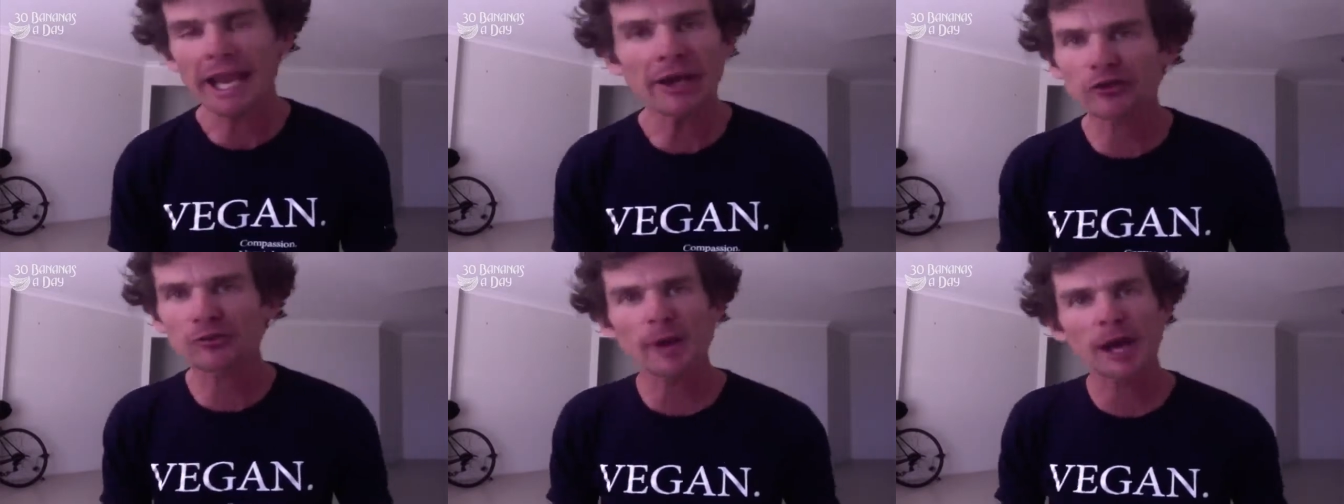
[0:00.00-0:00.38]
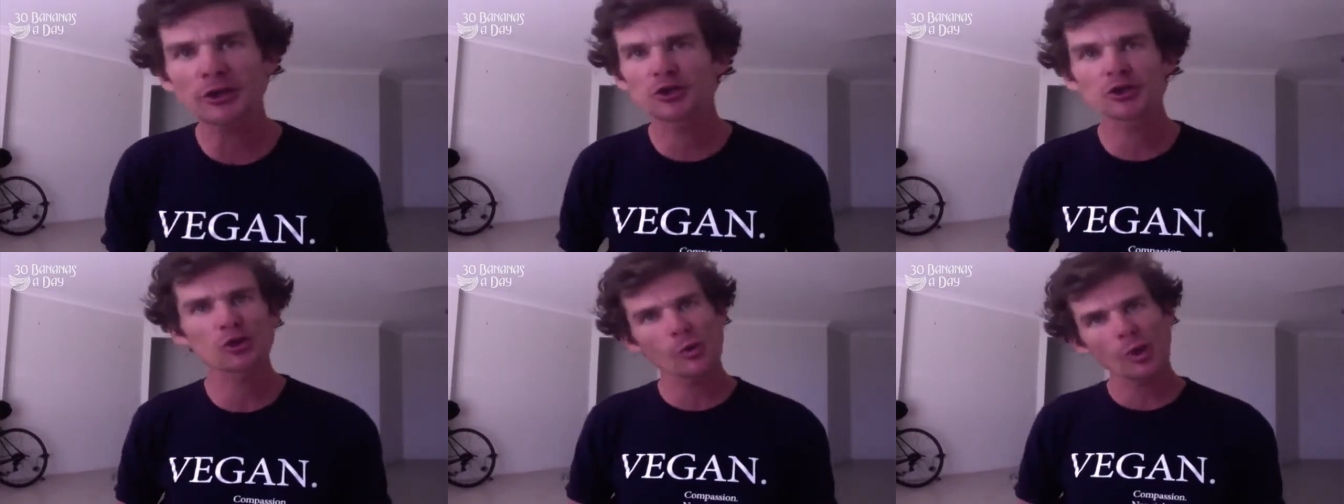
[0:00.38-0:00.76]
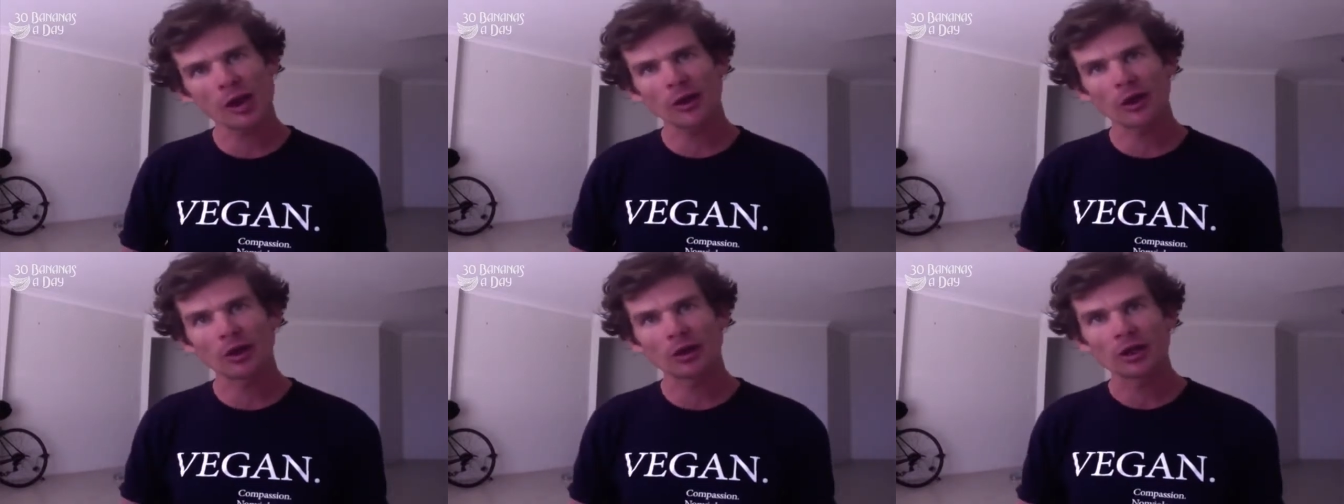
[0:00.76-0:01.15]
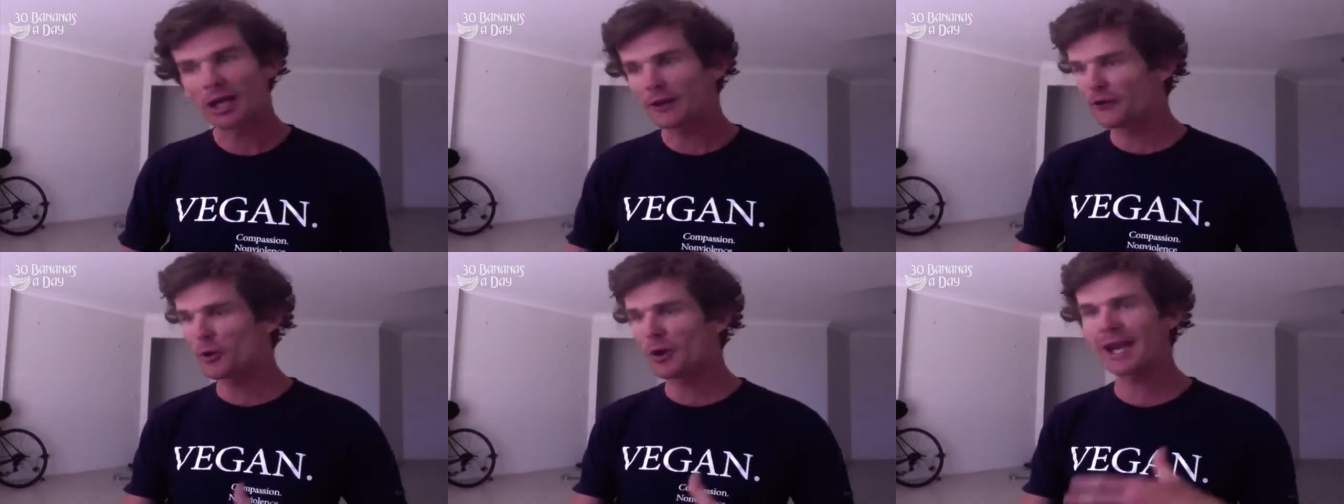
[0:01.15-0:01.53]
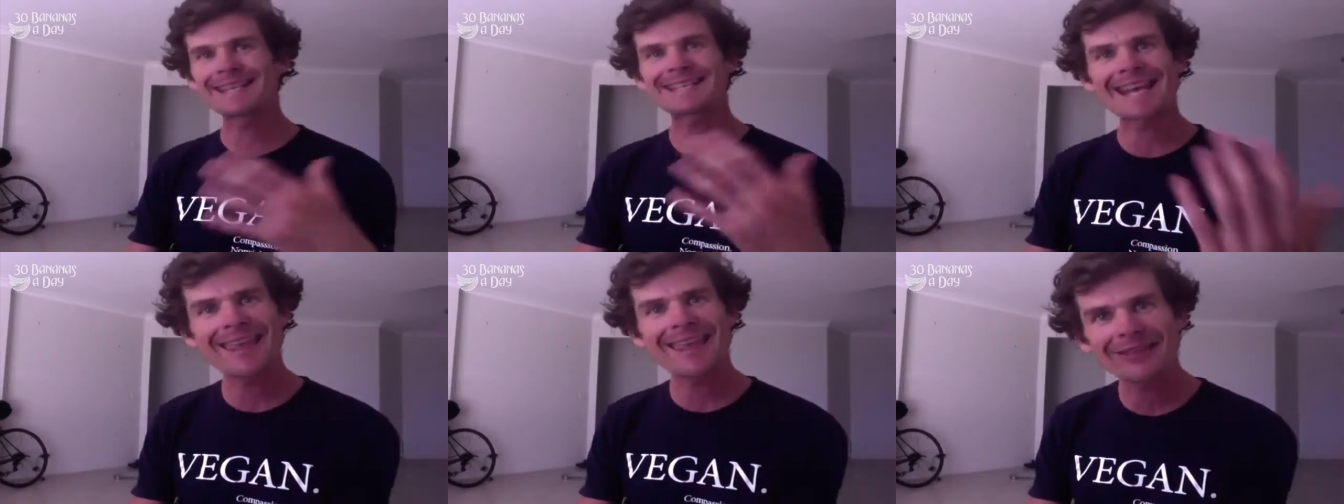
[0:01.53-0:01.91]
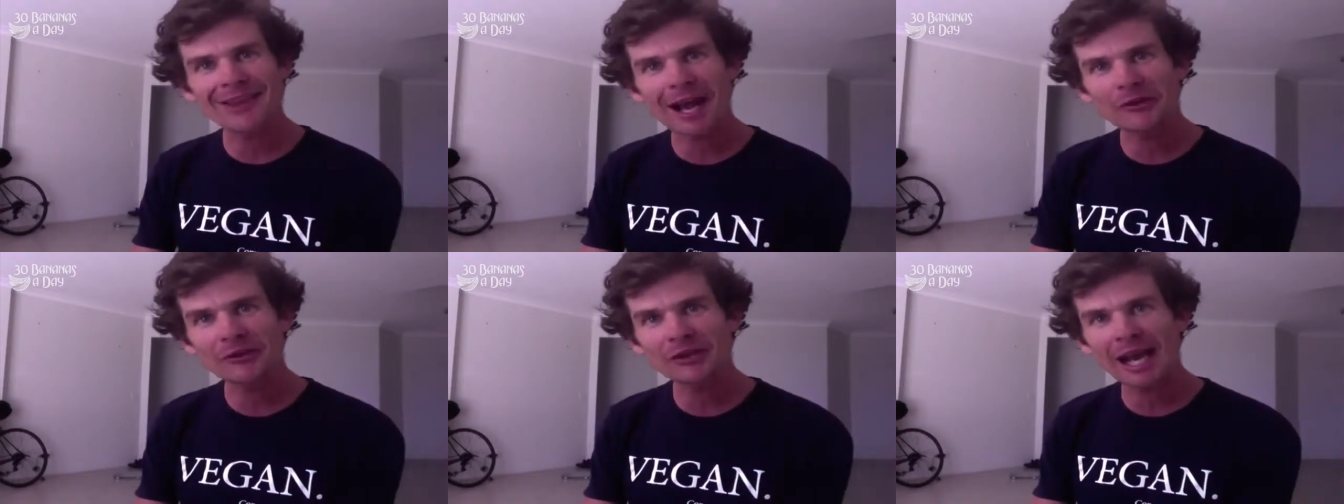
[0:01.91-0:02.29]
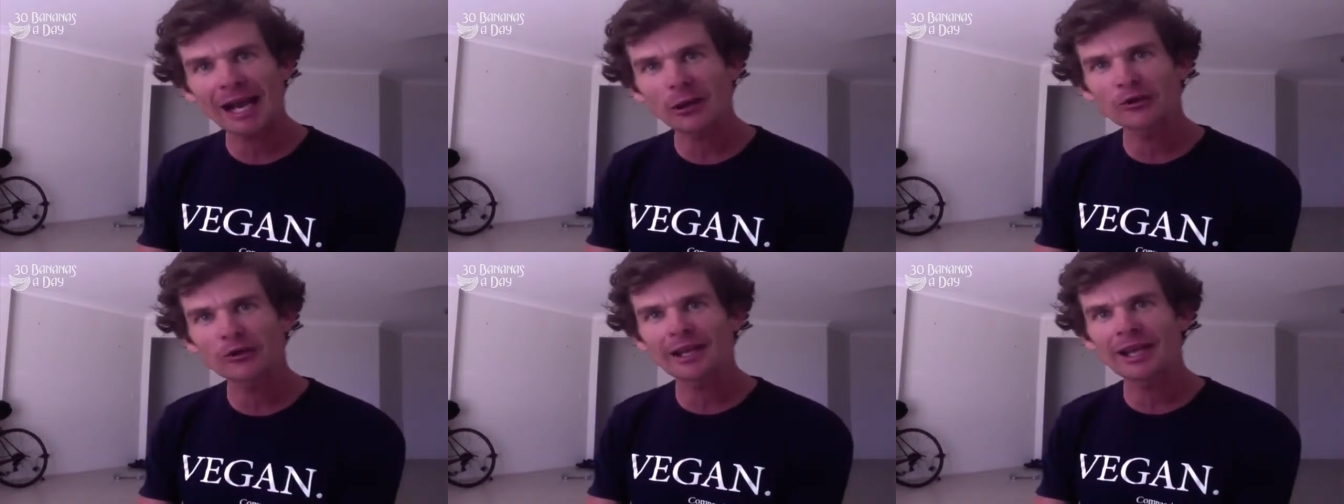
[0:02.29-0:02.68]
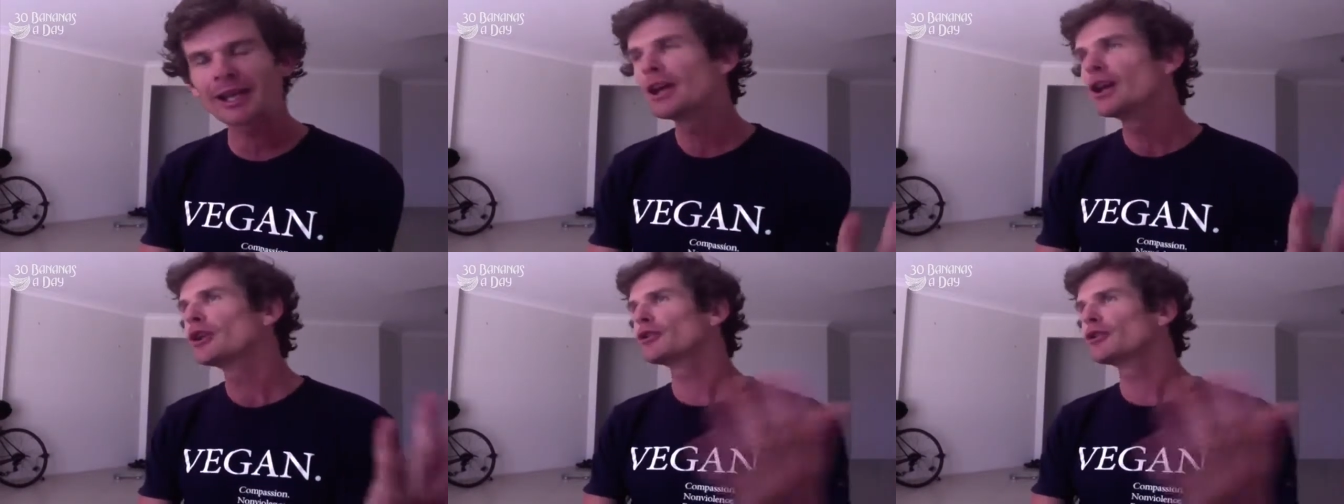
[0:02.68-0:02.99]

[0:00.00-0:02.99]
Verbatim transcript: Eat as much as you want though. If you want to eat 10,000 calories a day,